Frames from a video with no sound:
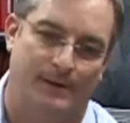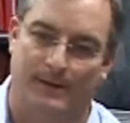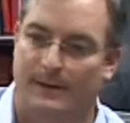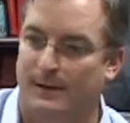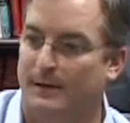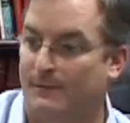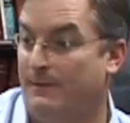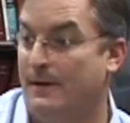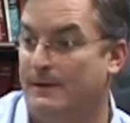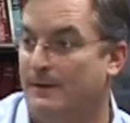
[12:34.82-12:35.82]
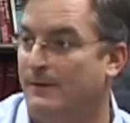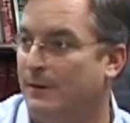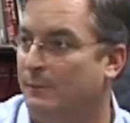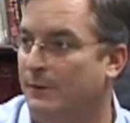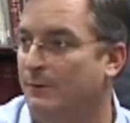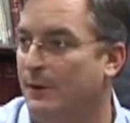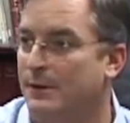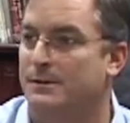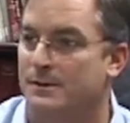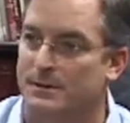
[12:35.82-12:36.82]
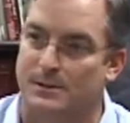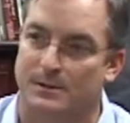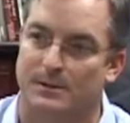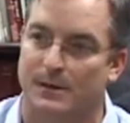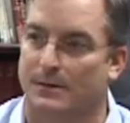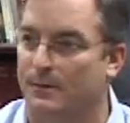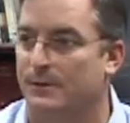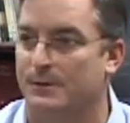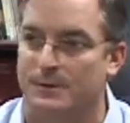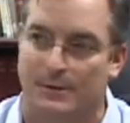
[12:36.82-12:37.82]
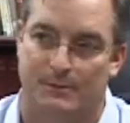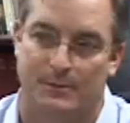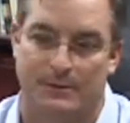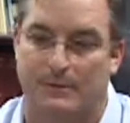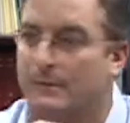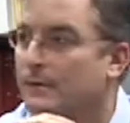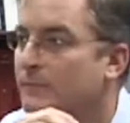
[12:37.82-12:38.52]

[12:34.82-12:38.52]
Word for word: and they get the fact that they're helping their patients is going to encourage them to